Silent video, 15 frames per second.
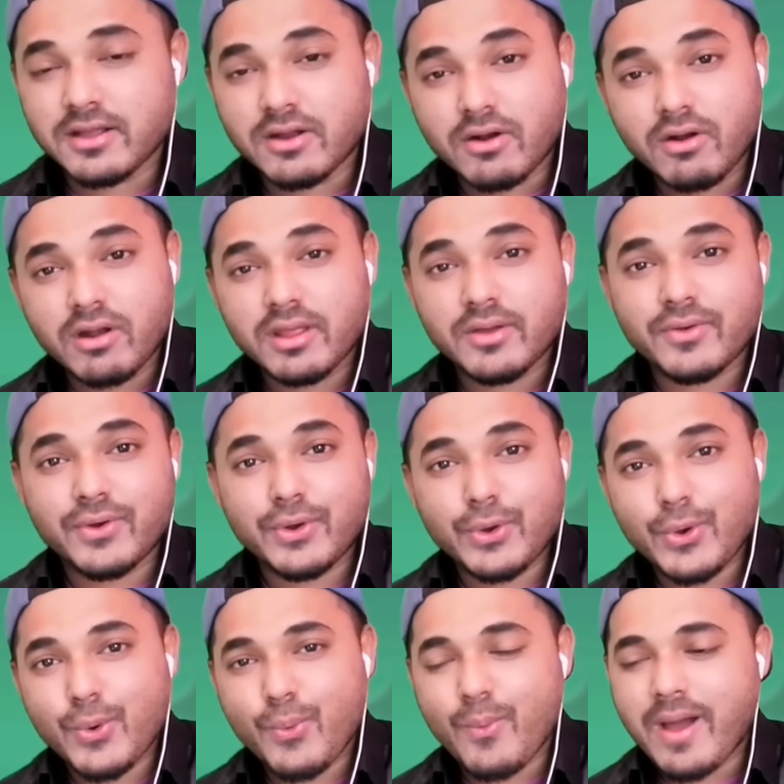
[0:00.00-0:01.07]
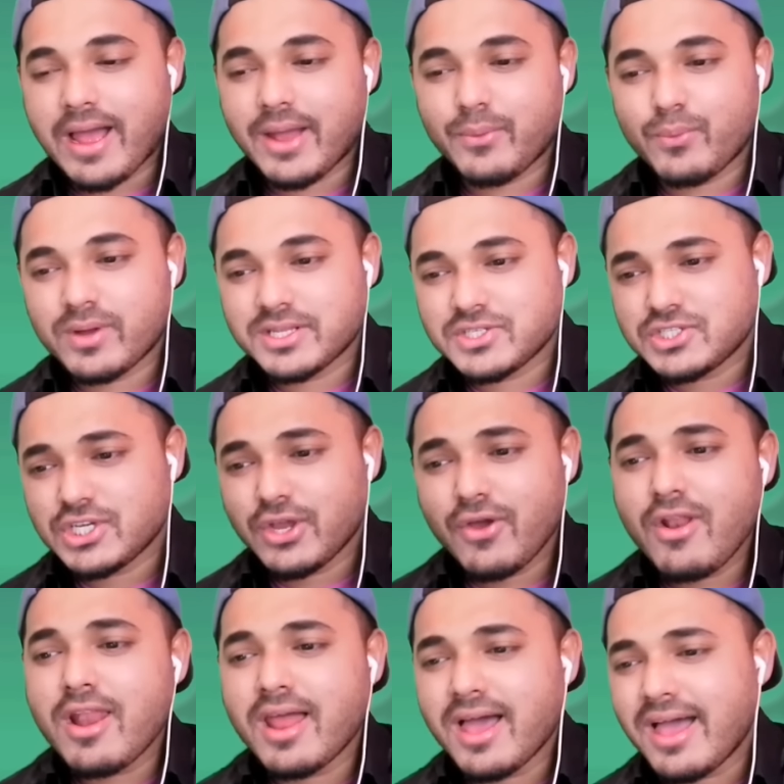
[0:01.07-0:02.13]
girl, you know I want your
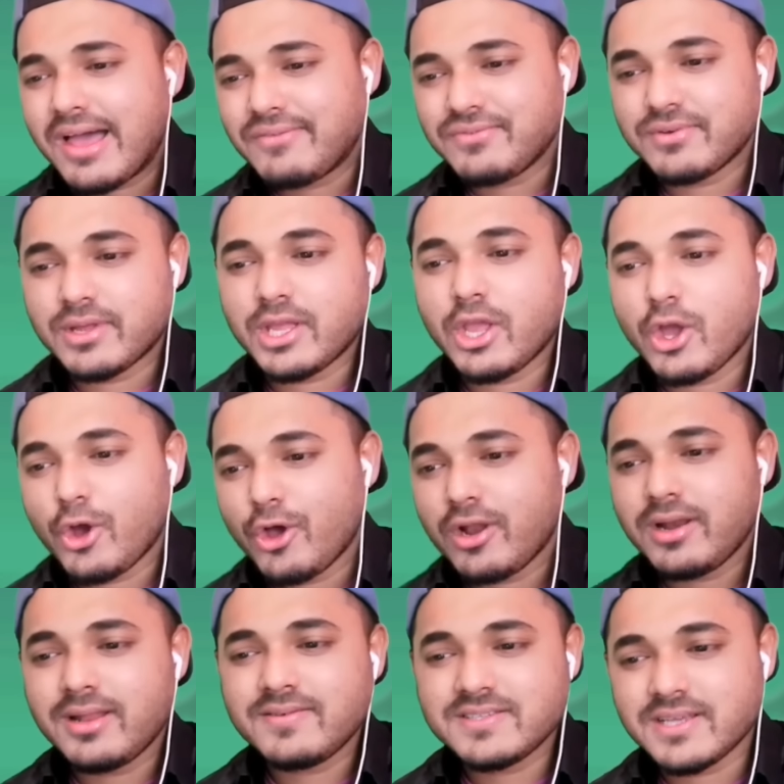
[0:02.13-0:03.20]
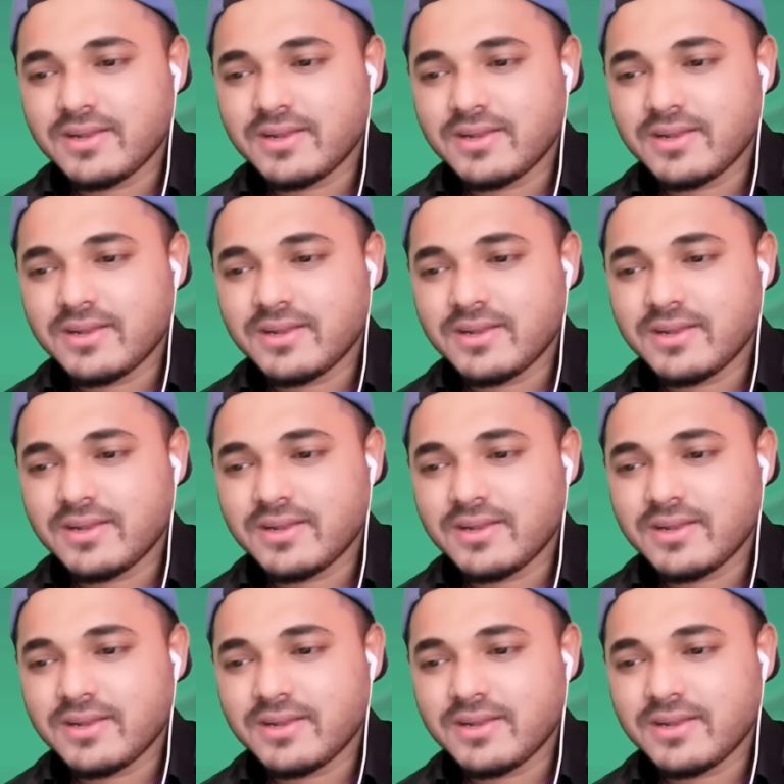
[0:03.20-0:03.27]
love. Your love was